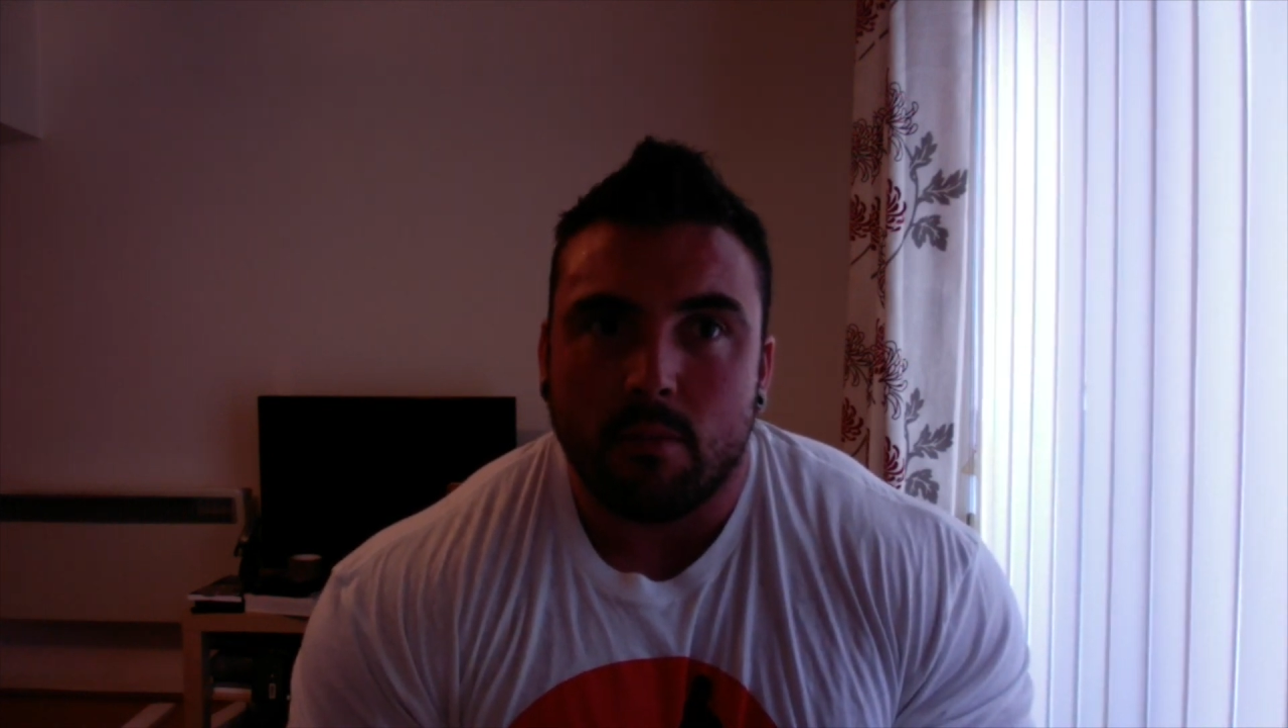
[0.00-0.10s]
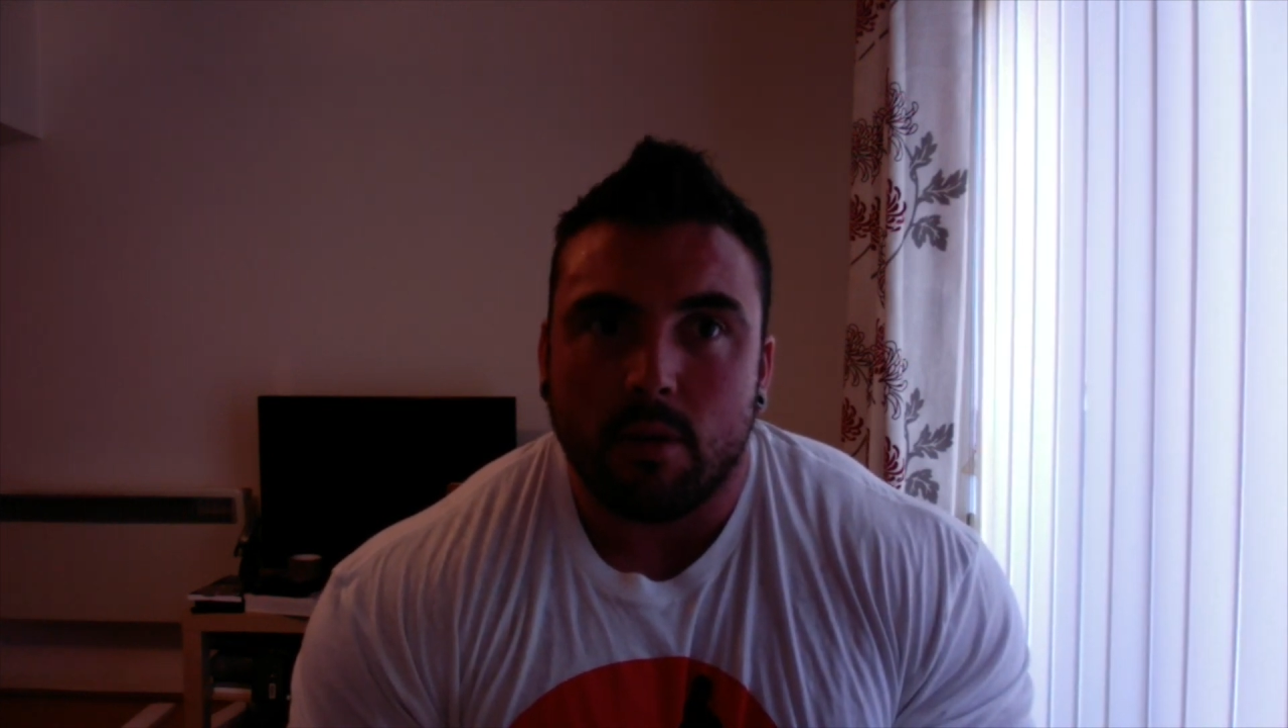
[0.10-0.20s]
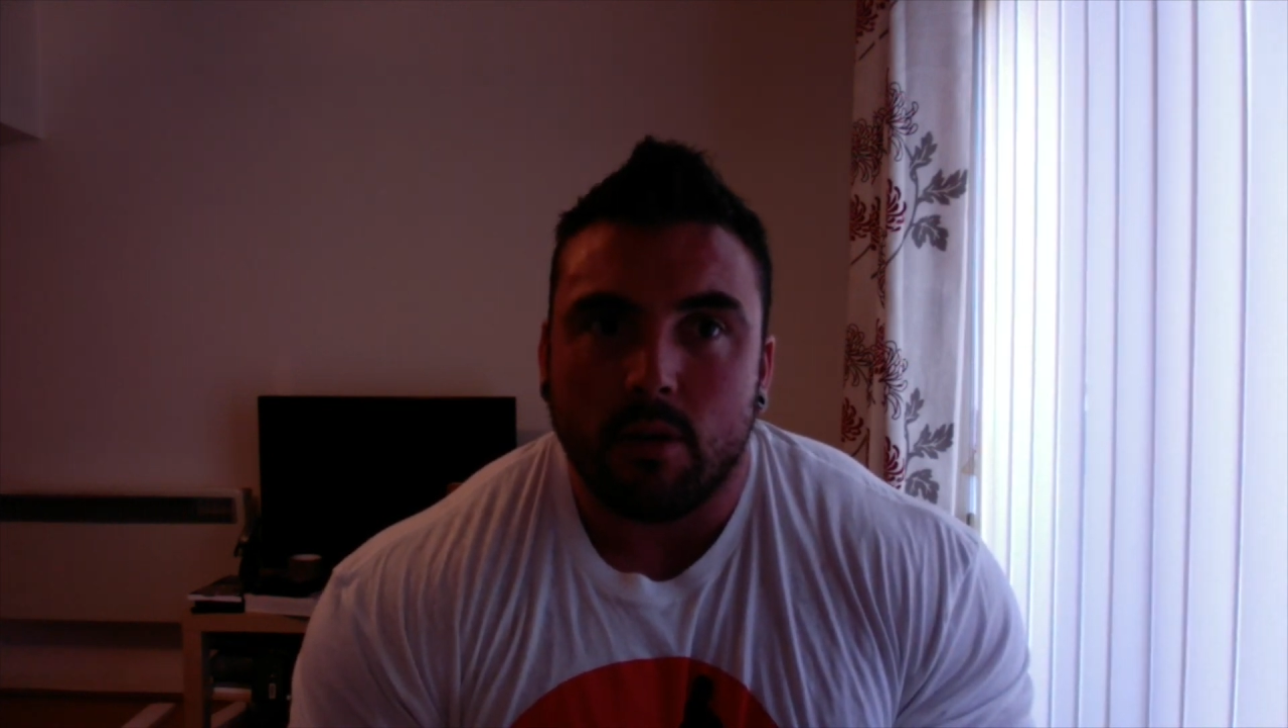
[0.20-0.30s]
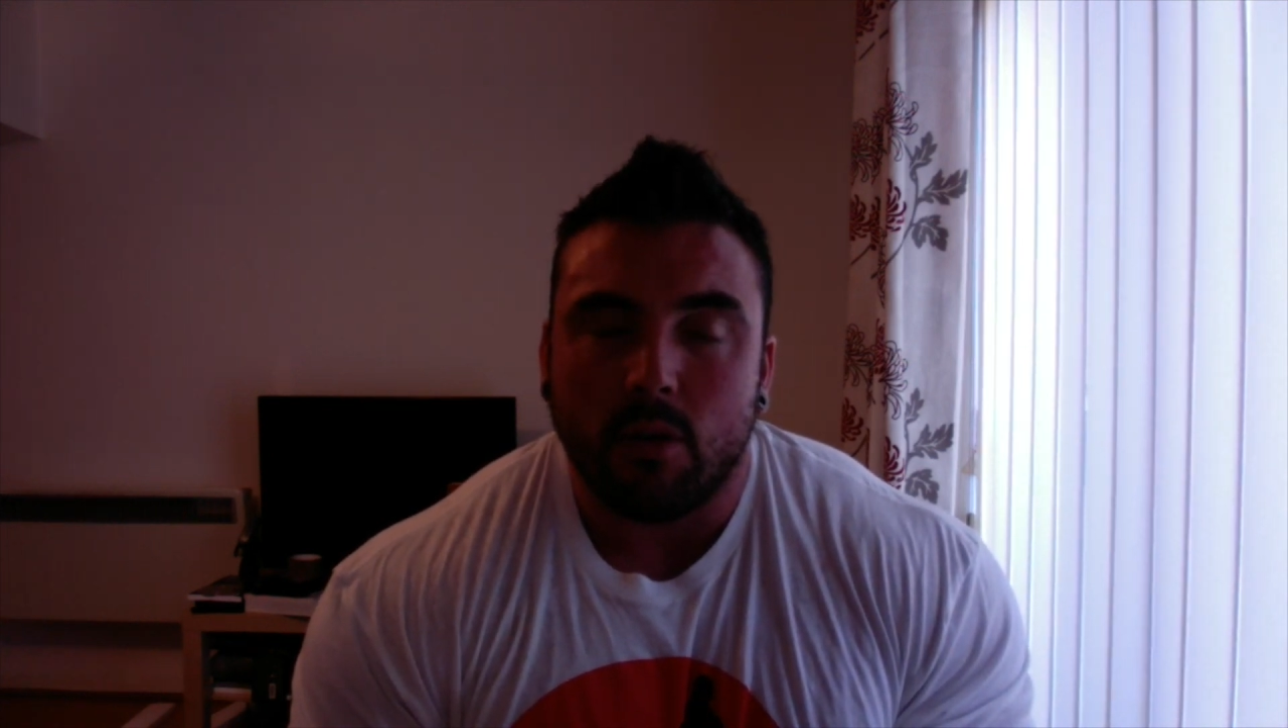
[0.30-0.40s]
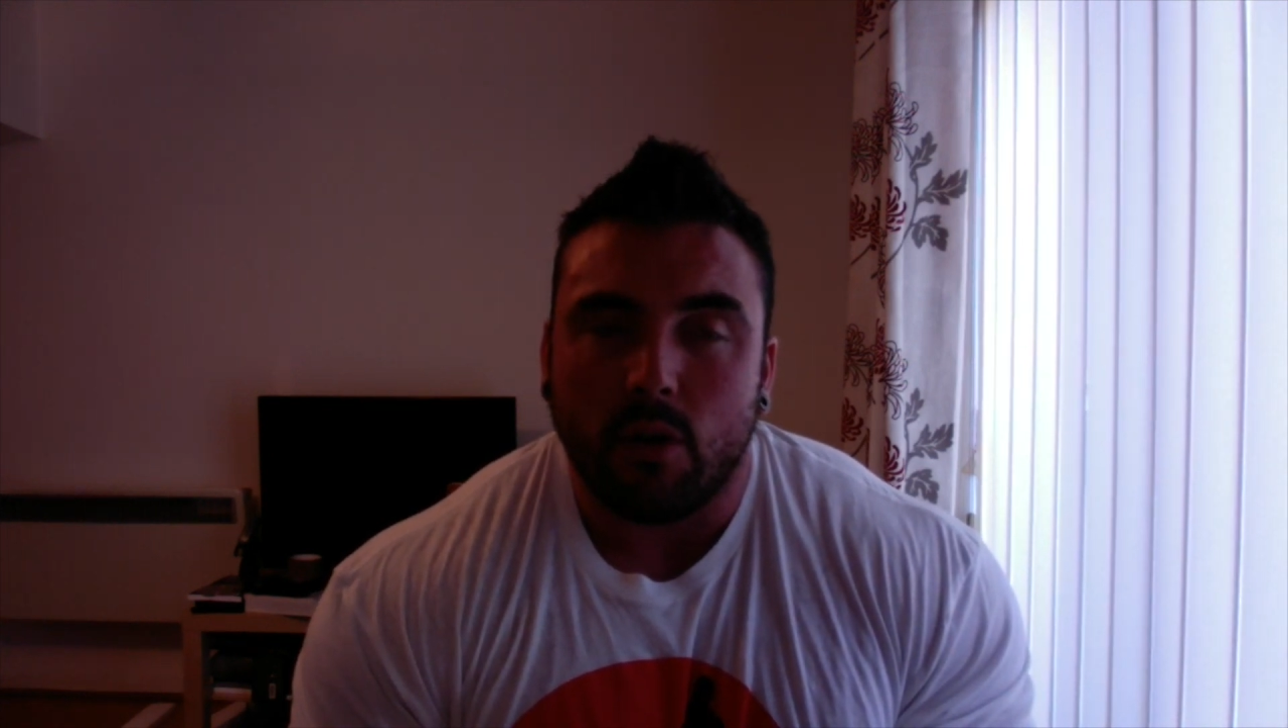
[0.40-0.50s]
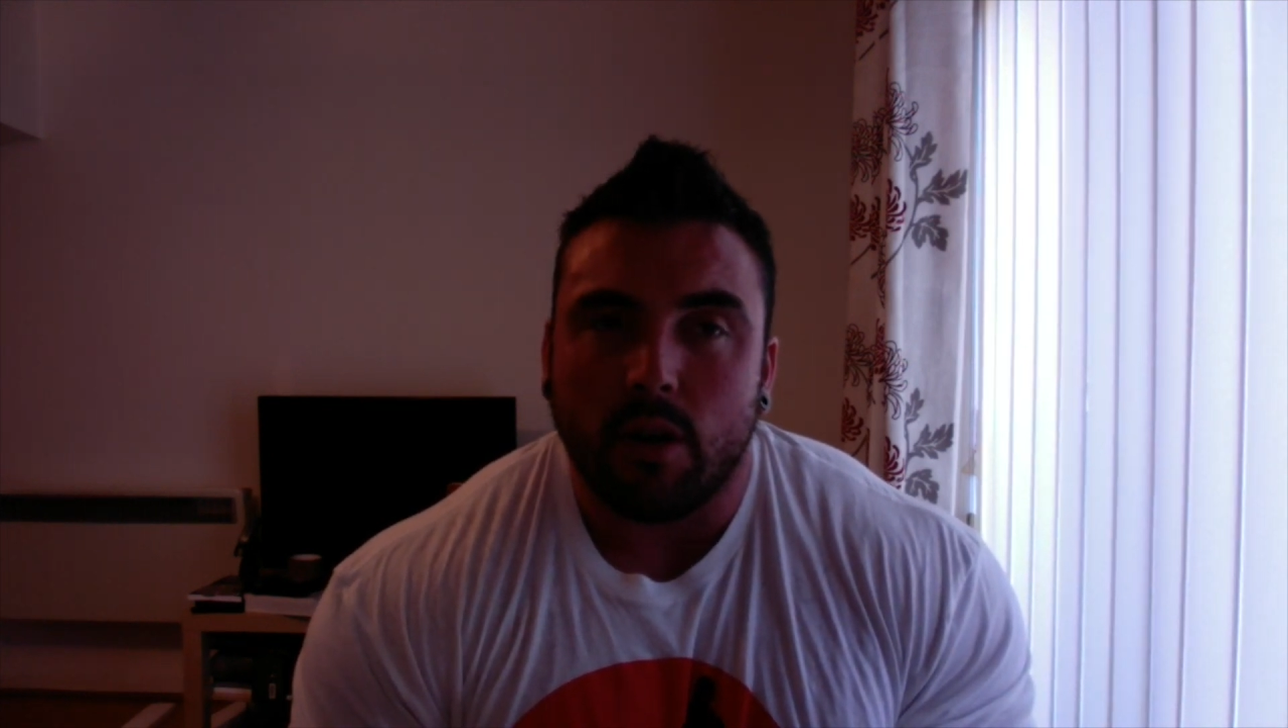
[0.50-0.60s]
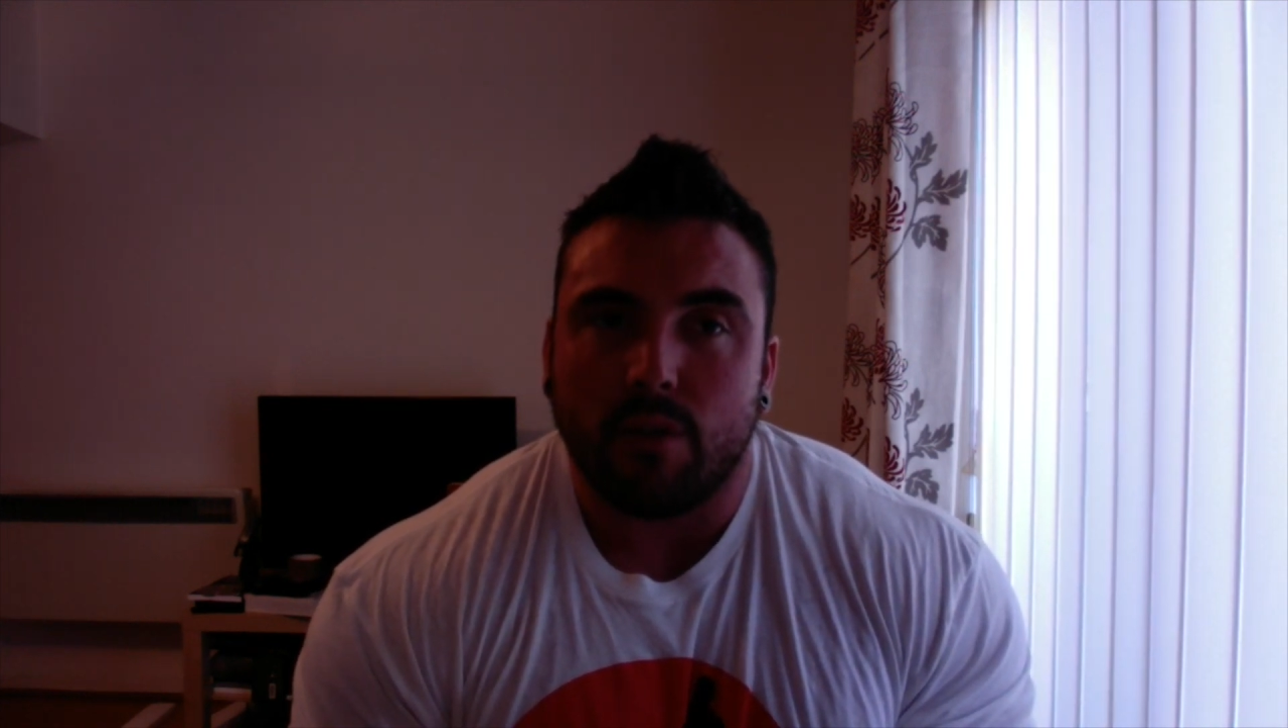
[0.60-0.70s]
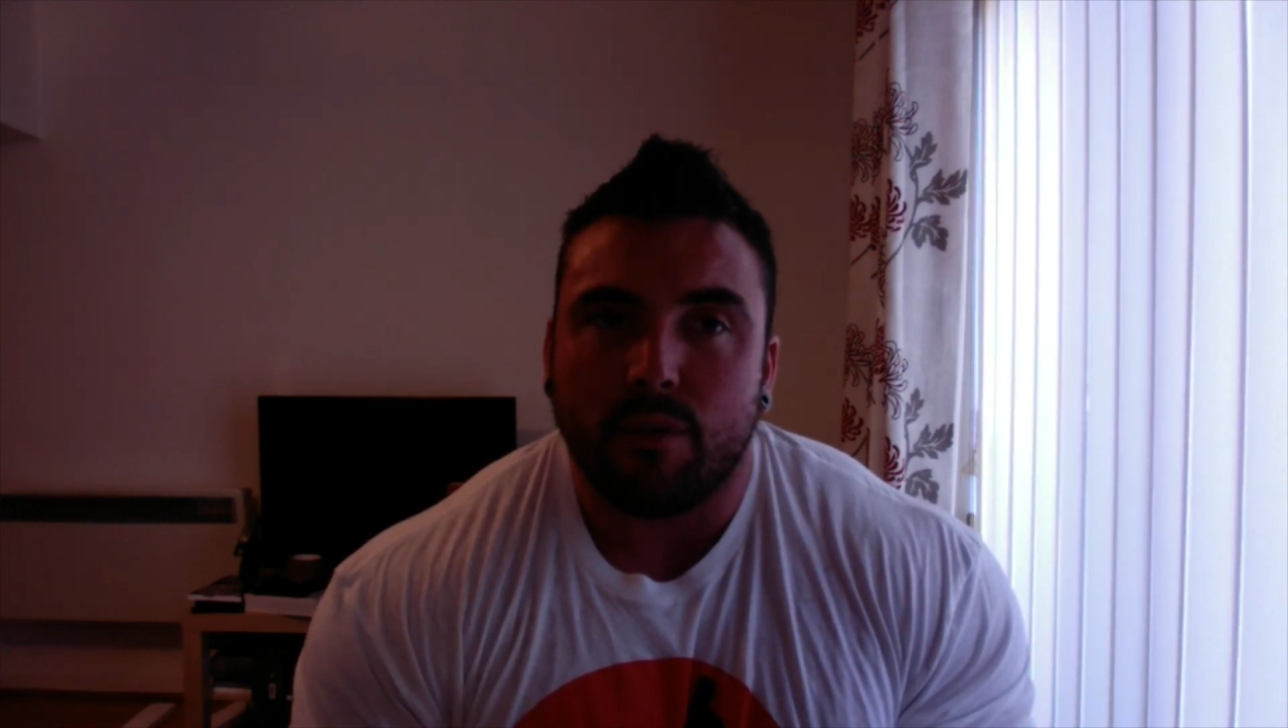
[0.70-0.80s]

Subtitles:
but not enough